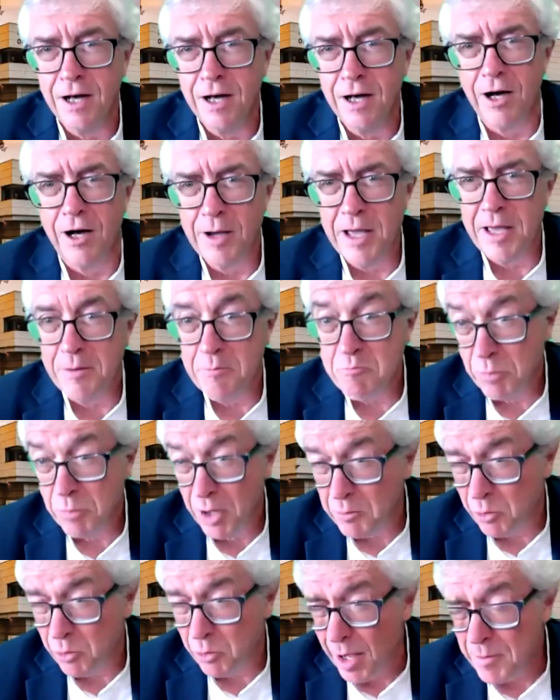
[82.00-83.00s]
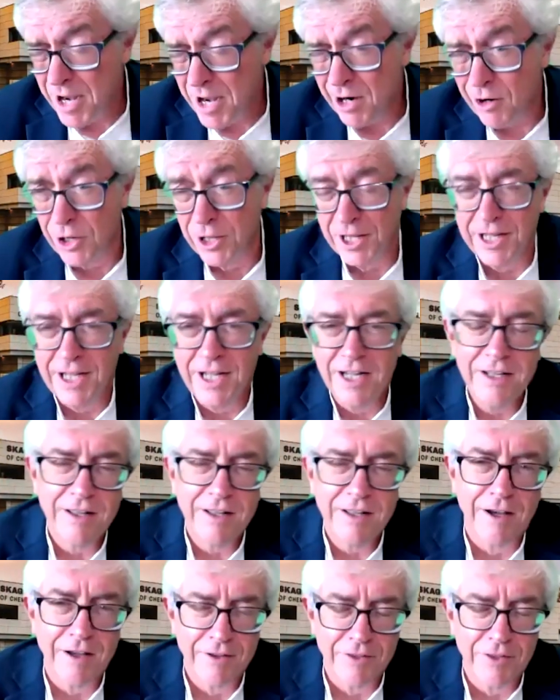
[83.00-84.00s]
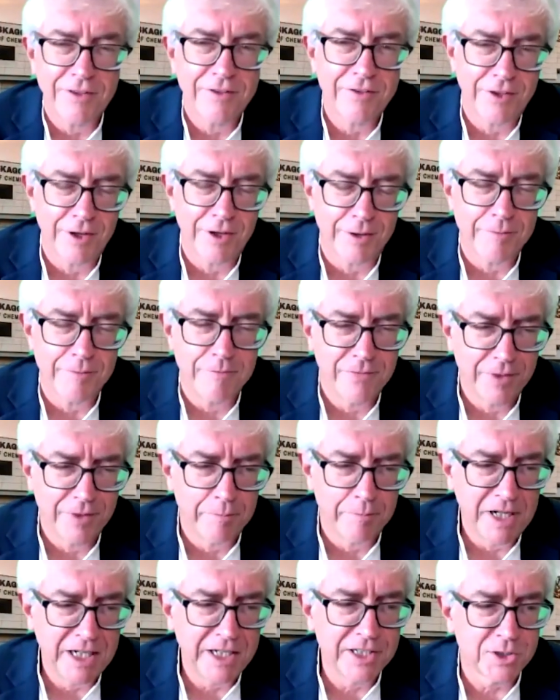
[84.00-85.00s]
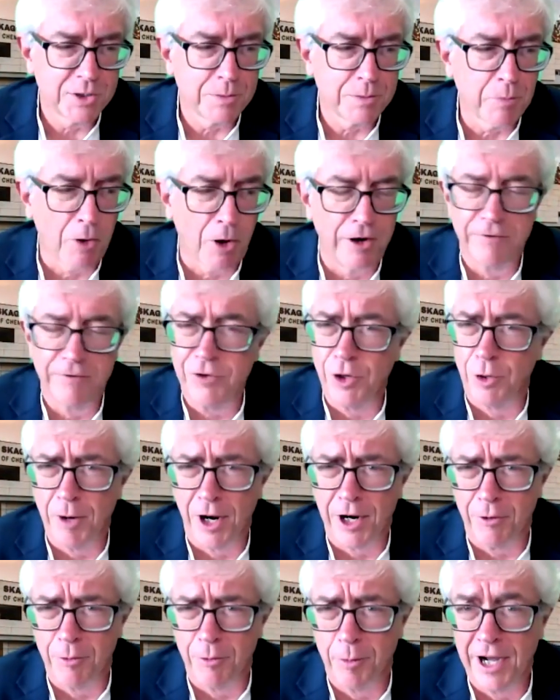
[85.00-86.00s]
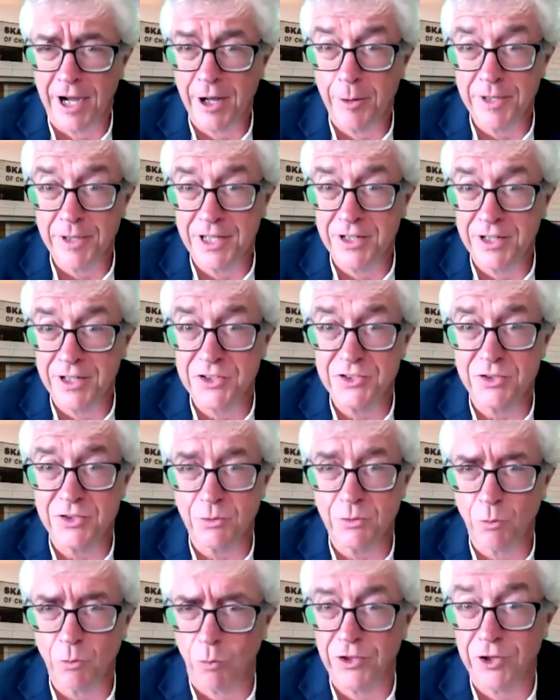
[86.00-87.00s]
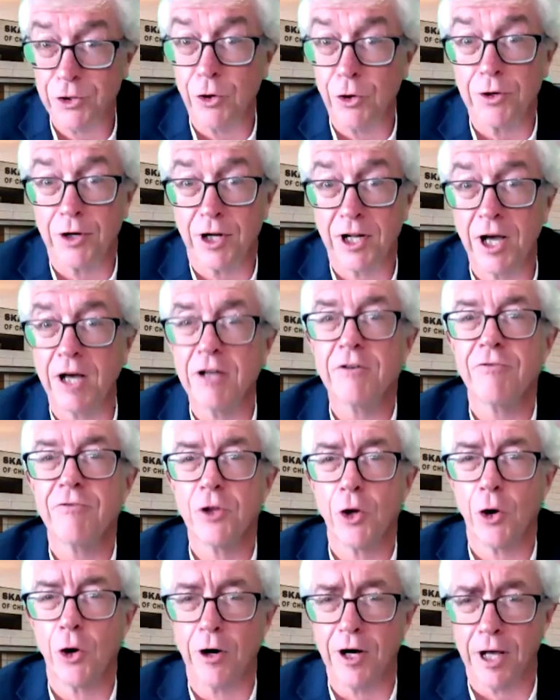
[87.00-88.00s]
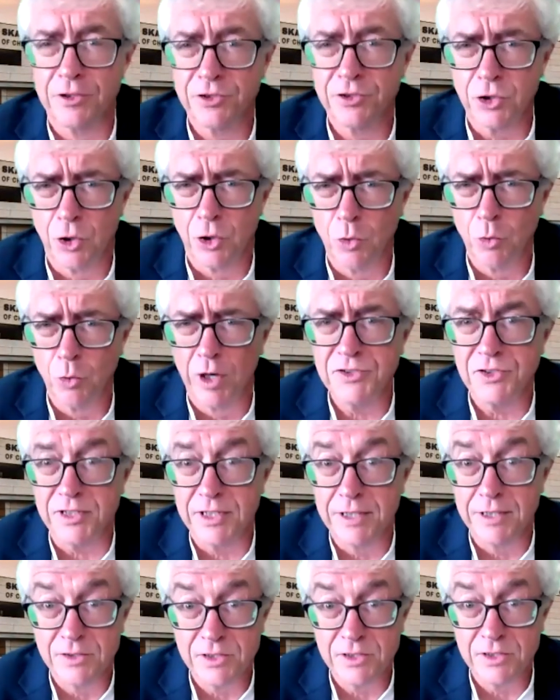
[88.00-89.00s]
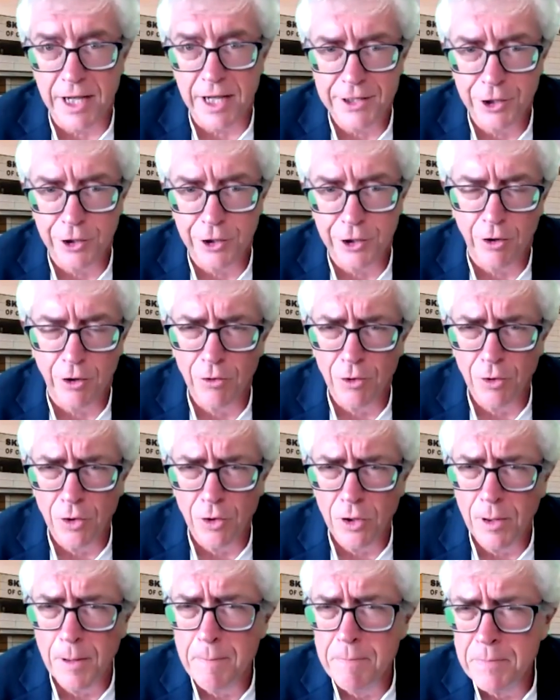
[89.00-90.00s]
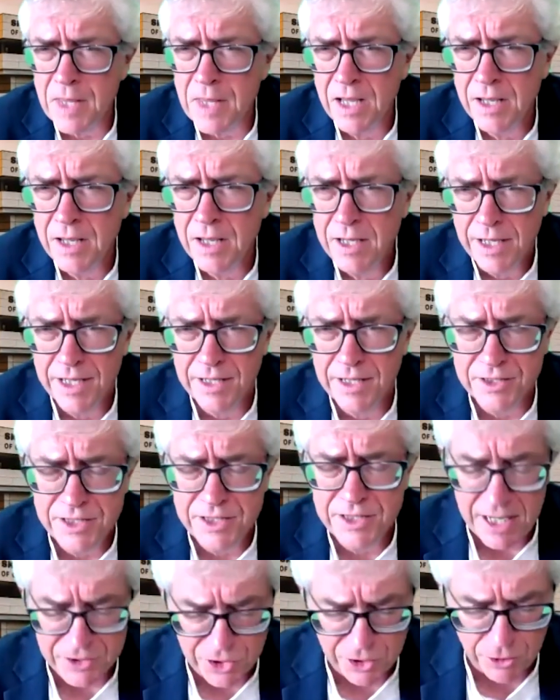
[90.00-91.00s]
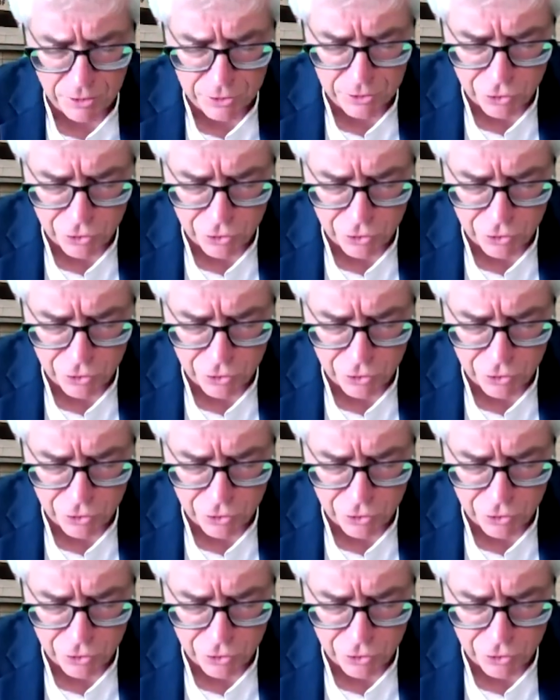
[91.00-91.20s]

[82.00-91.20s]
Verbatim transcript: uh, and but primarily uh, the, the, the biggest part of your microbiome is the, your gut flora. So what's inside your whole intestinal